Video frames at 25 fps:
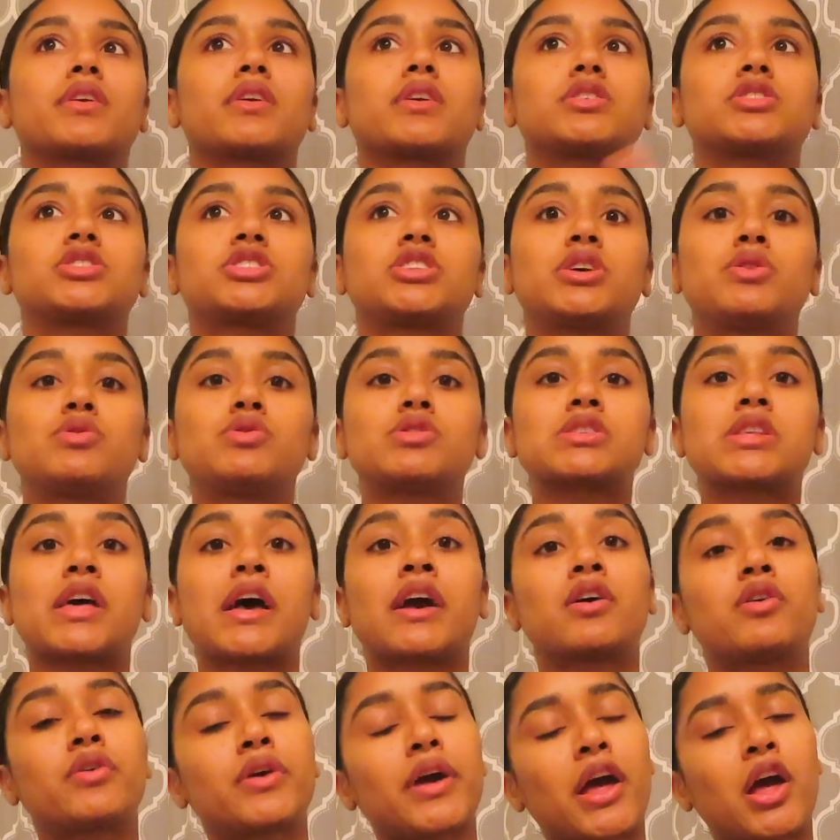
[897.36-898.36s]
she was
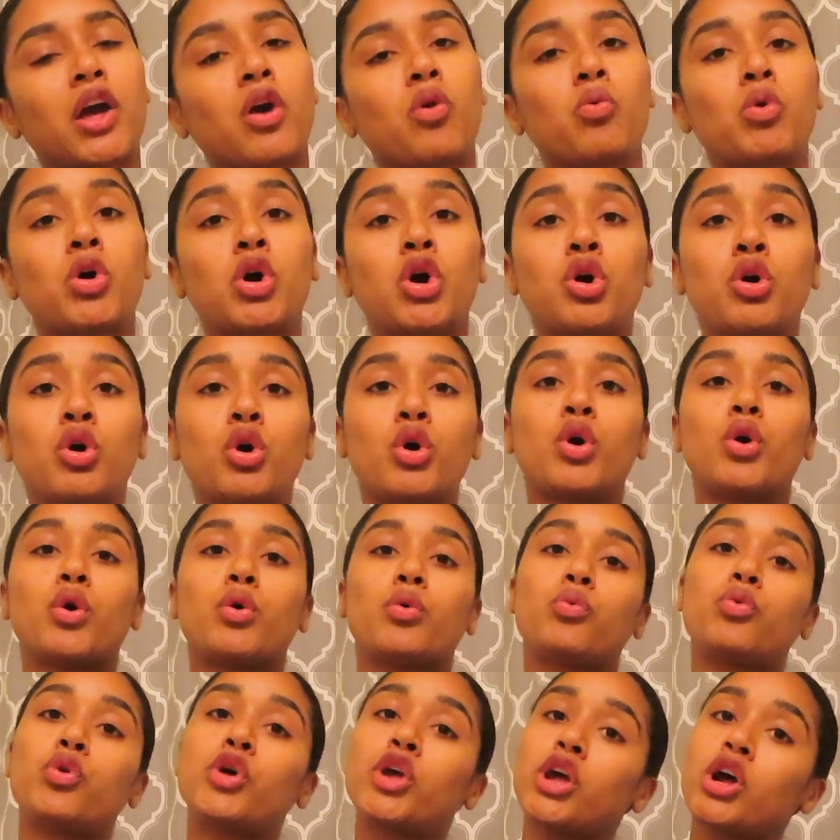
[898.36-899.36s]
like, okay, well,
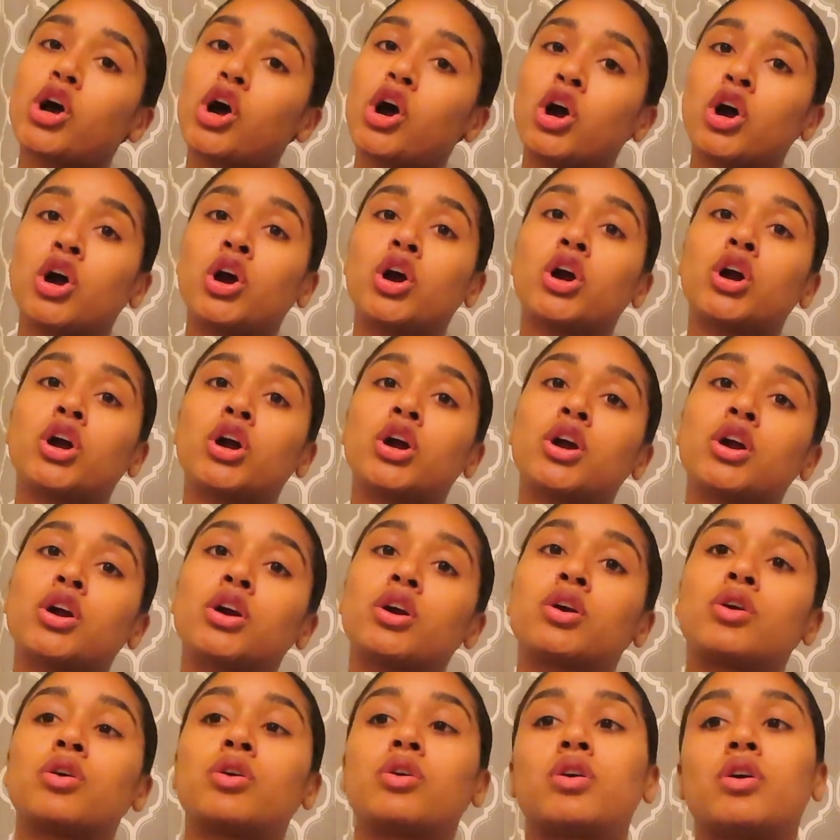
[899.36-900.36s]
we
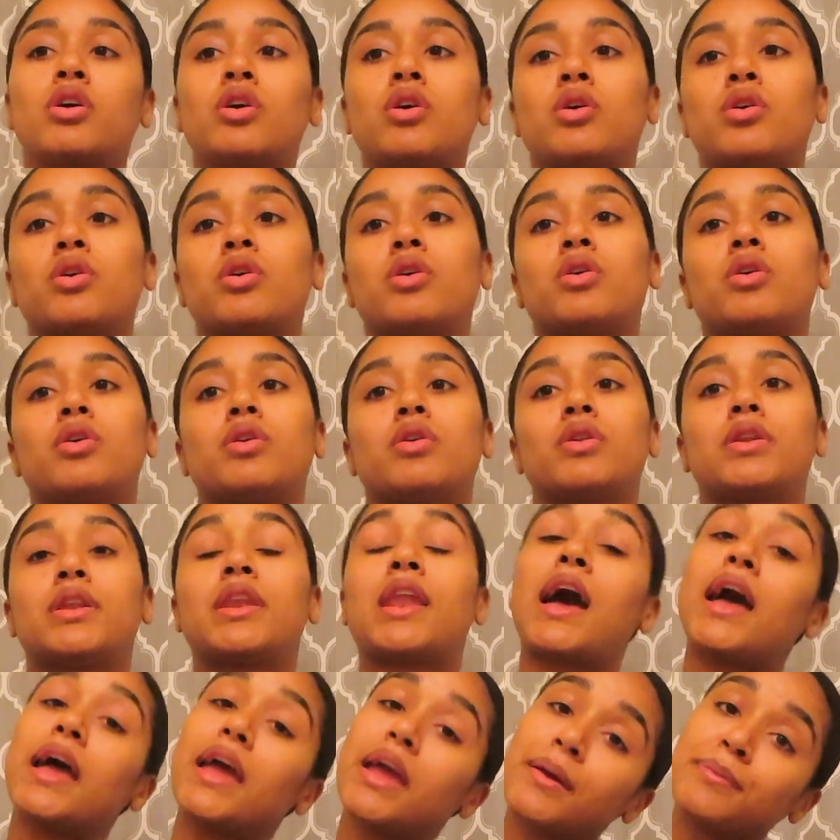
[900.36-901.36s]
are
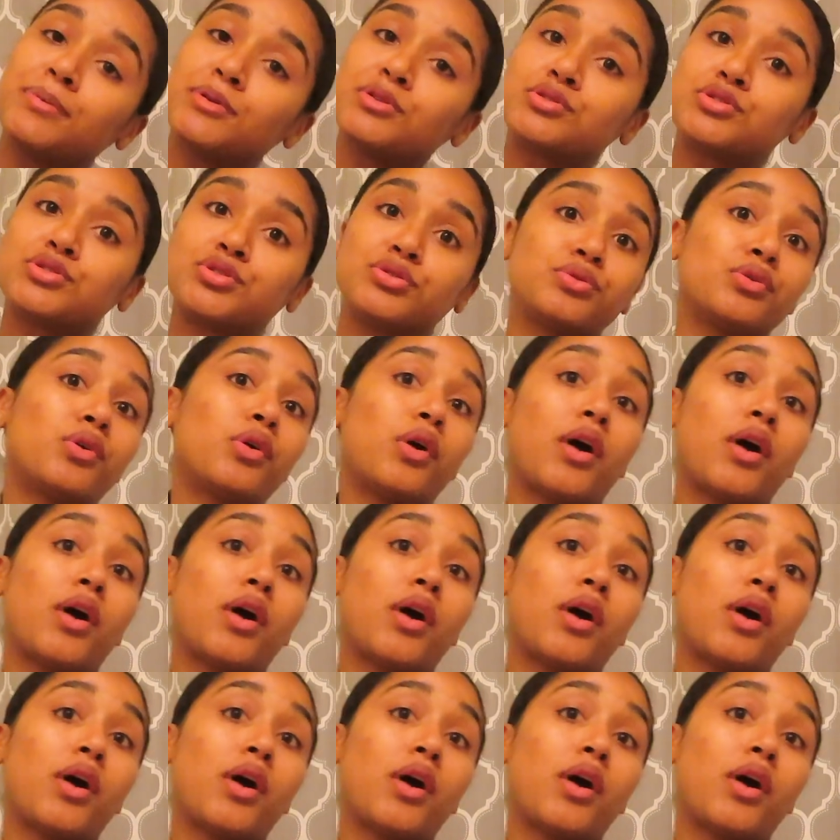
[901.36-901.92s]
not able to